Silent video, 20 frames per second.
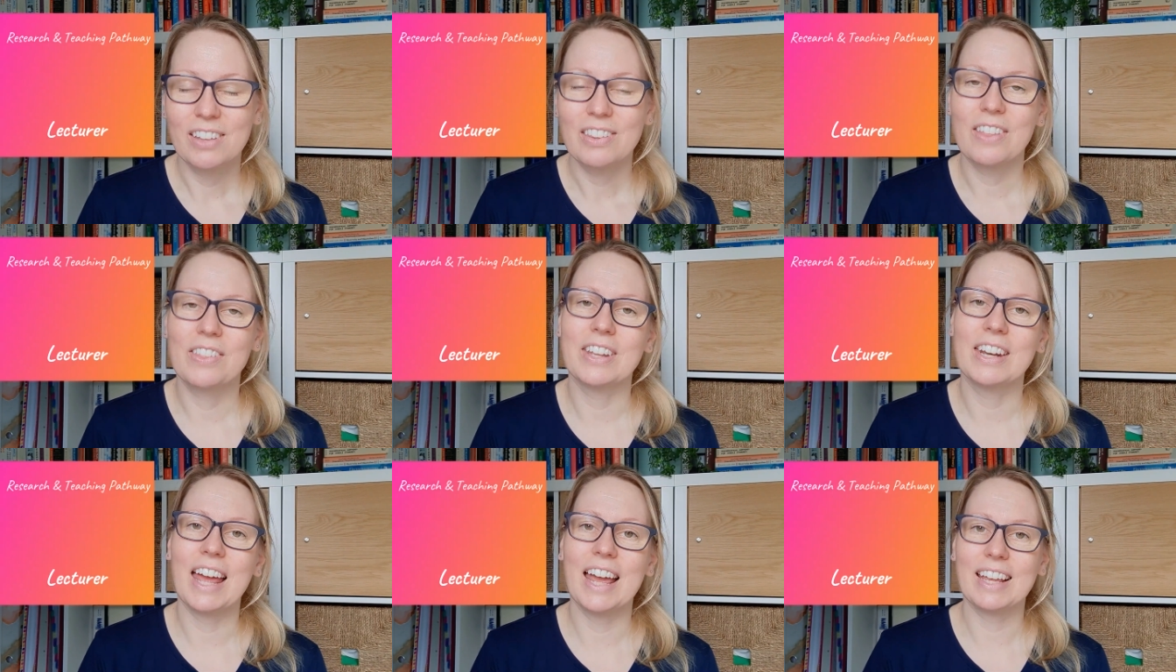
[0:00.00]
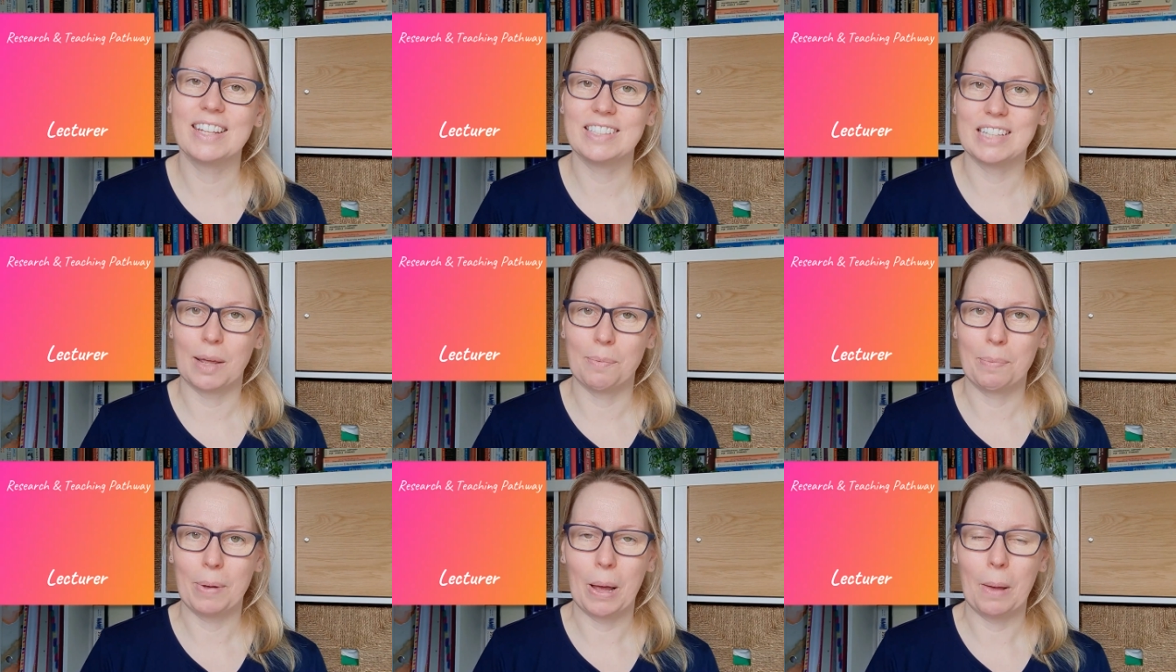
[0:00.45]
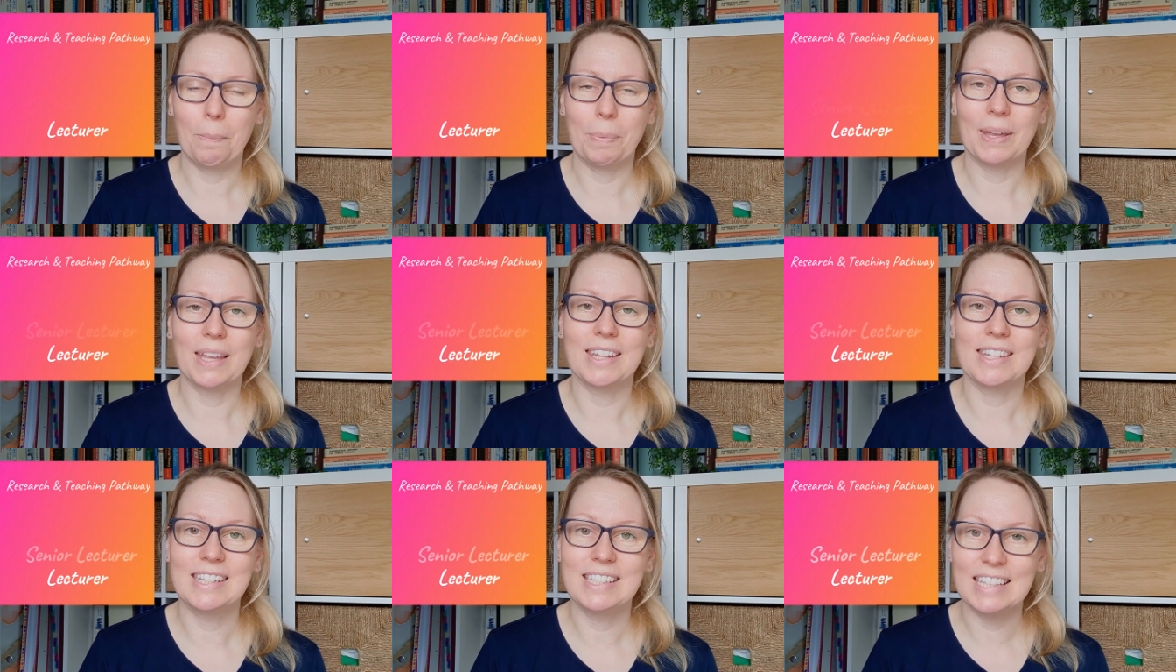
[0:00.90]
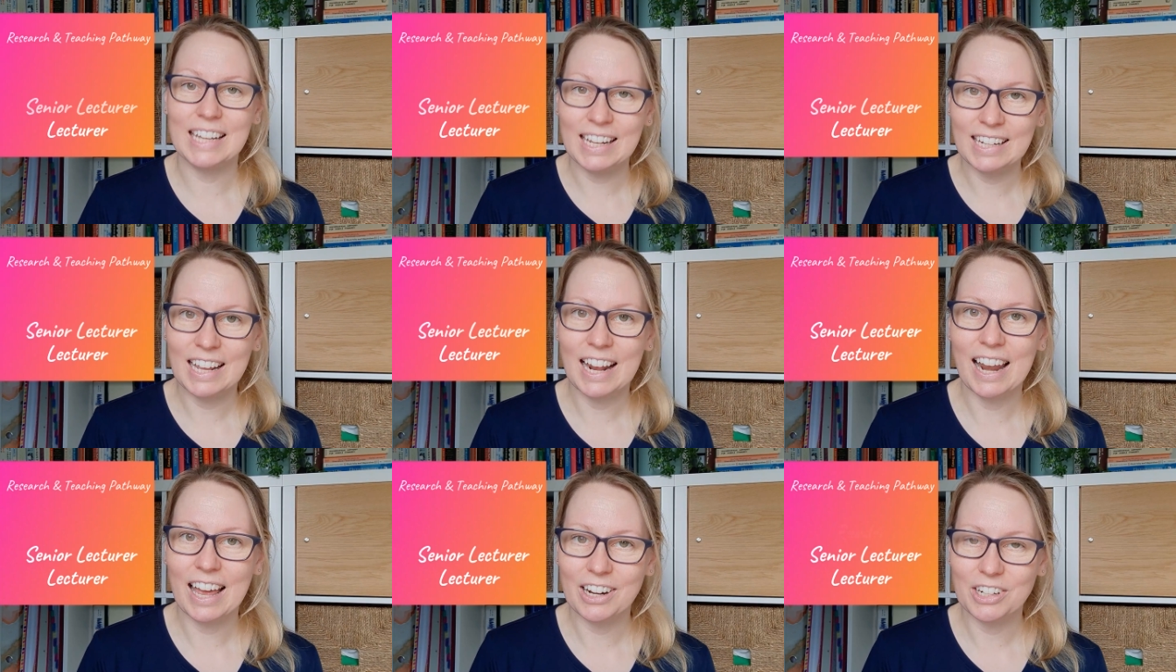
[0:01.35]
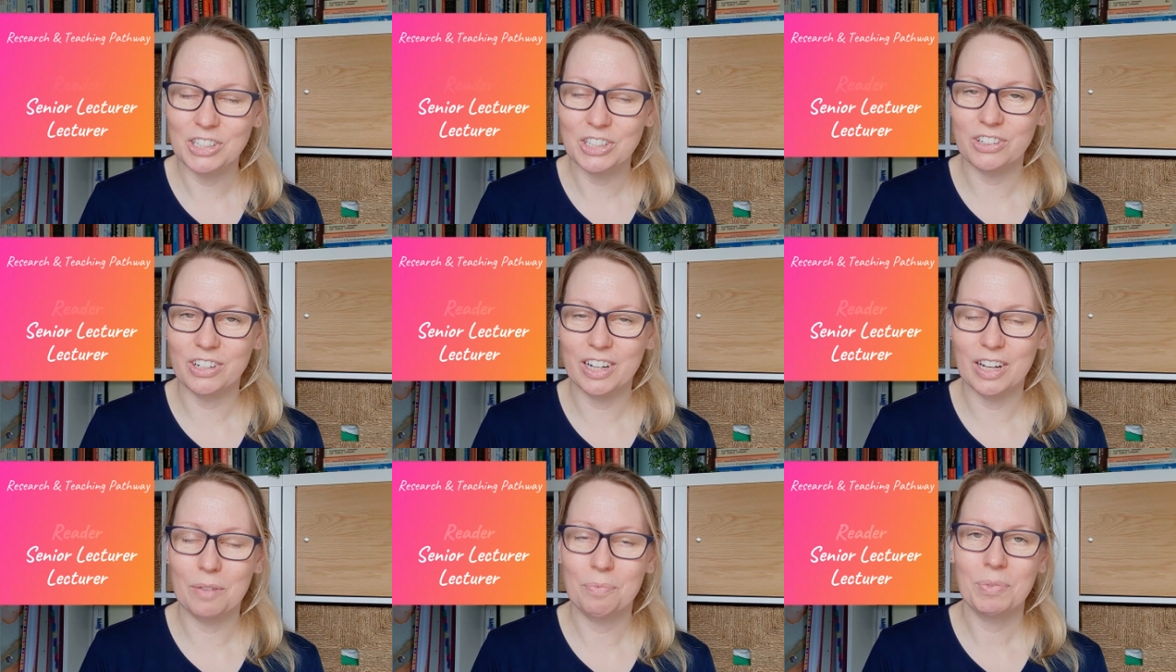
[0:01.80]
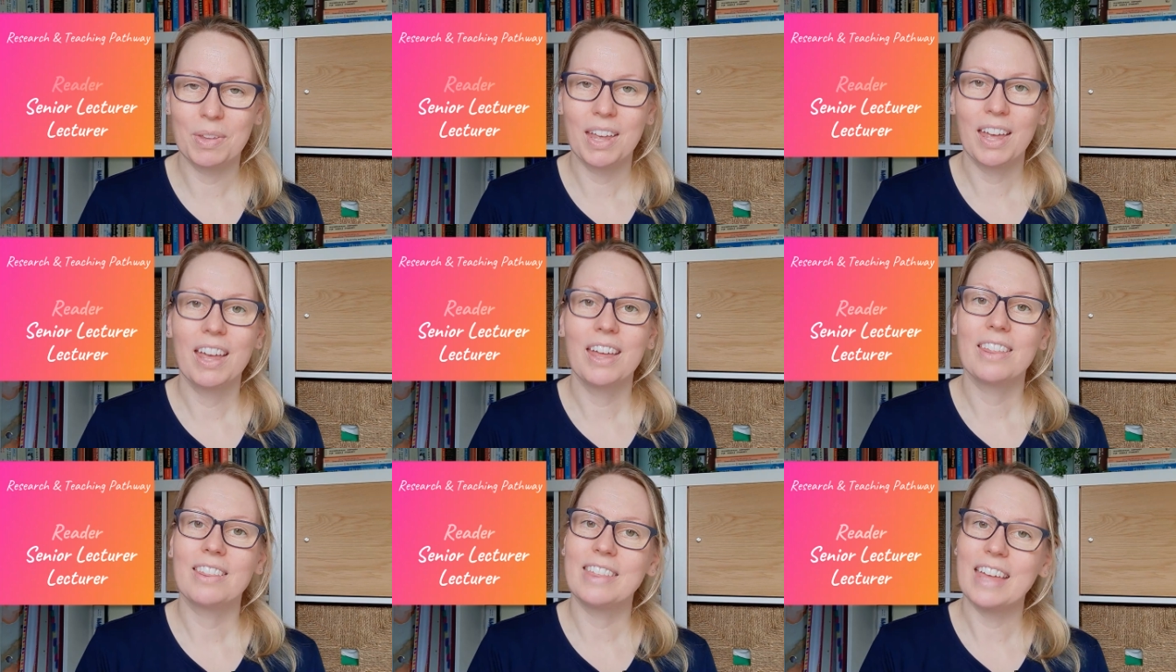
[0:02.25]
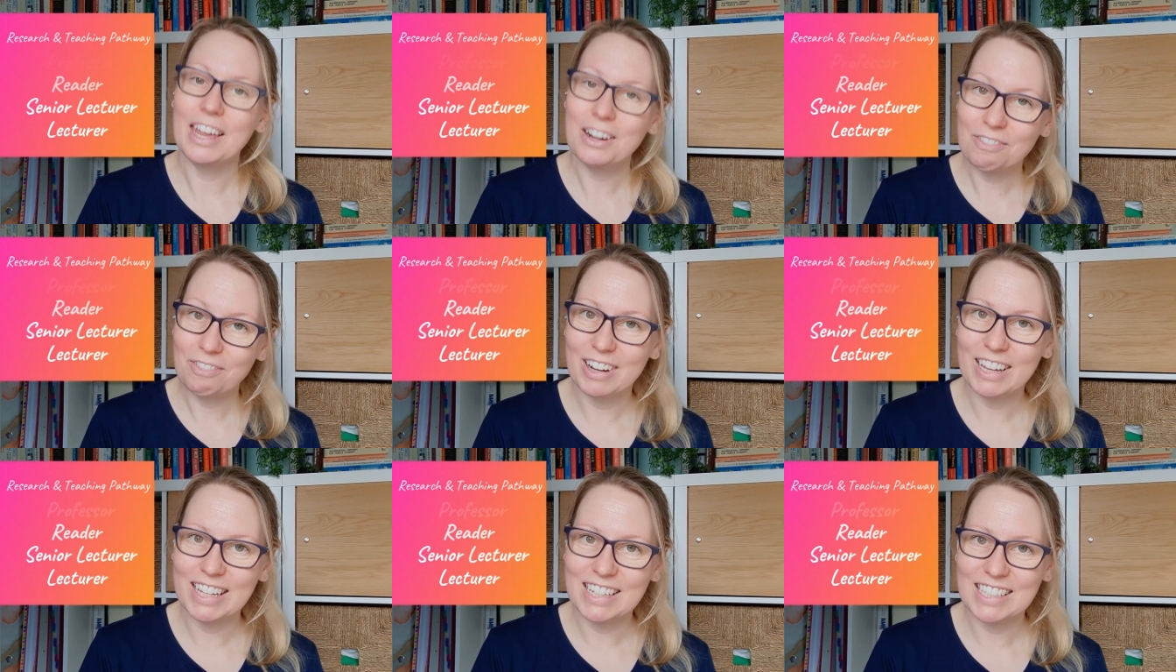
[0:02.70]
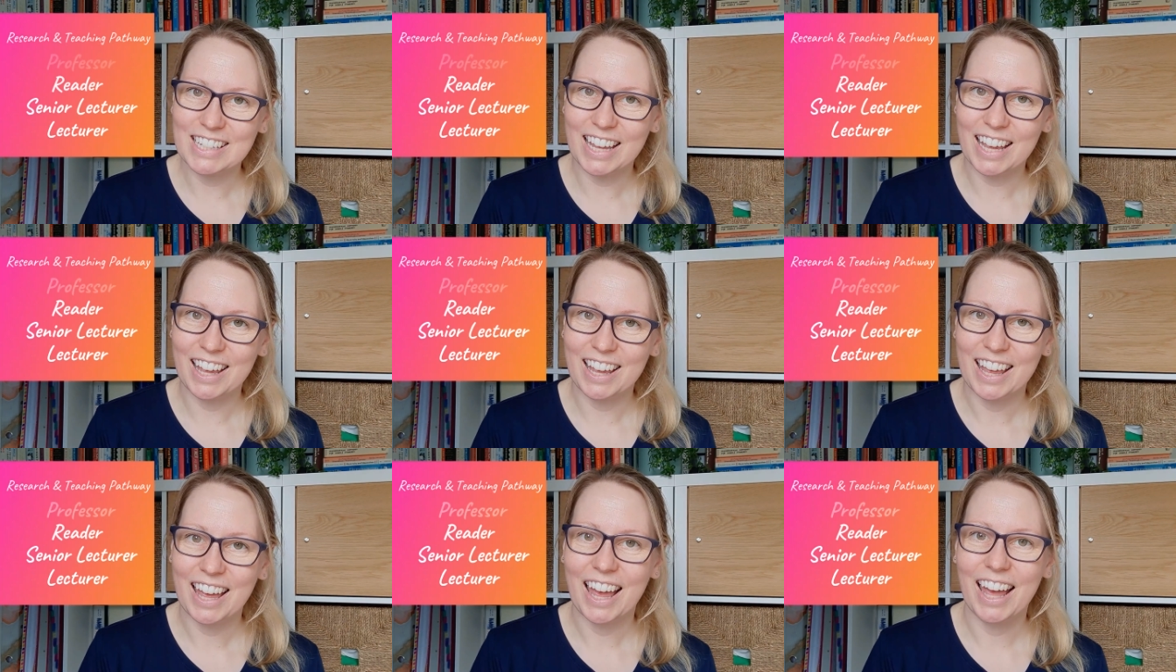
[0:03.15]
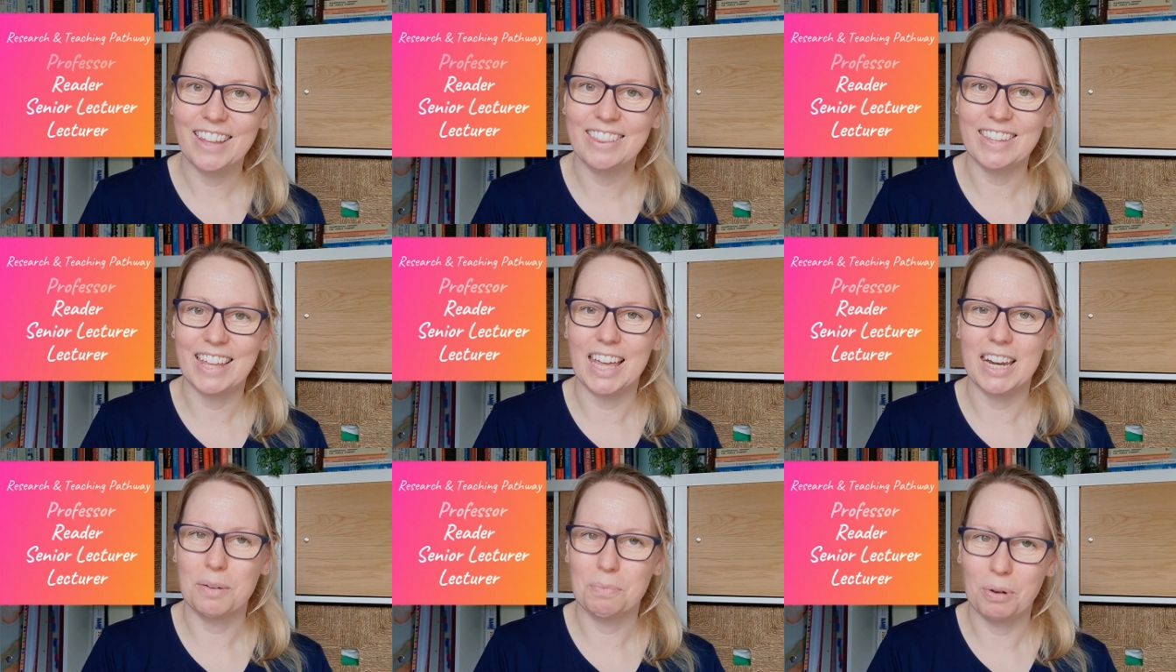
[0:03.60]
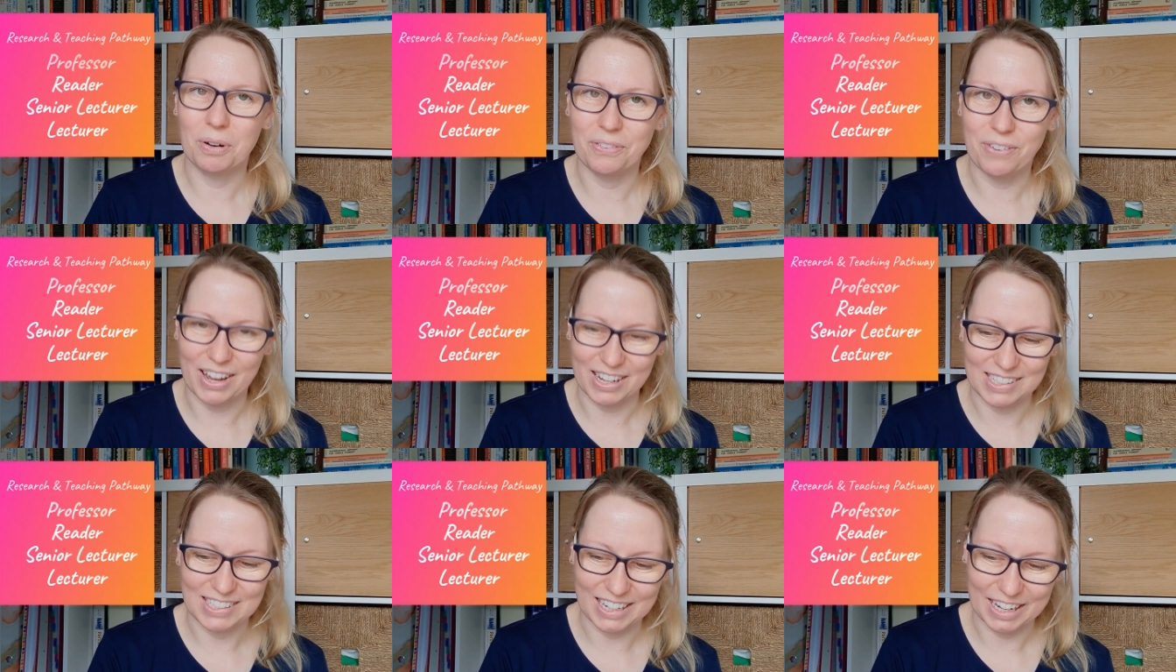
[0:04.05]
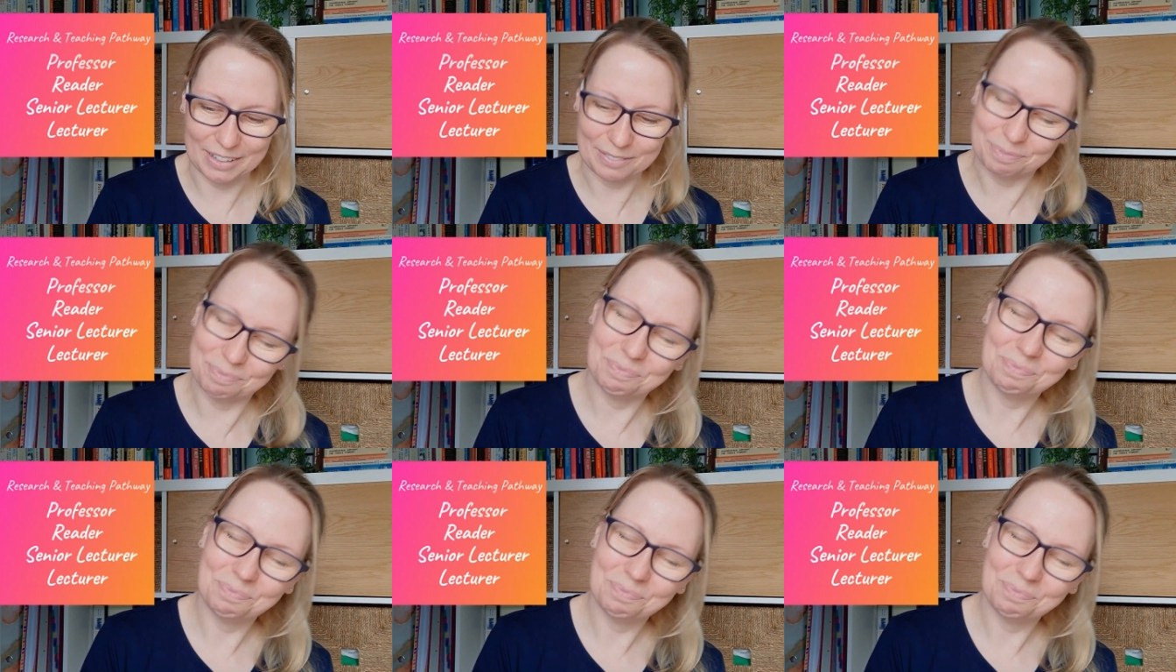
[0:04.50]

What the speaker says: then the next step up is senior lecturer, then reader, and then professor.